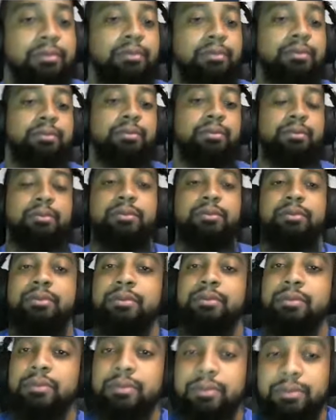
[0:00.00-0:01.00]

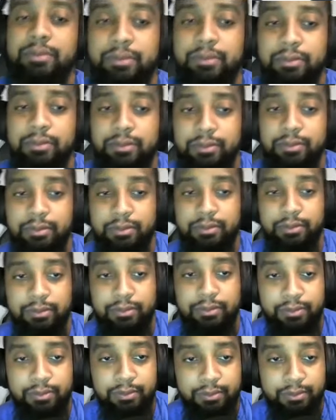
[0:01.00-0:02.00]

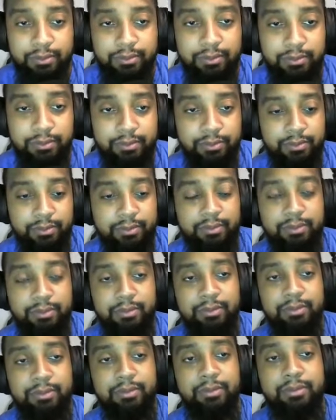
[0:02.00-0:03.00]

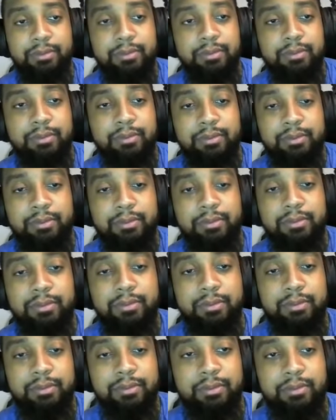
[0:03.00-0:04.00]

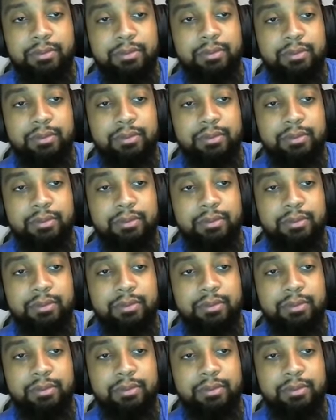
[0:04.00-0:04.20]
The person shown says nothing.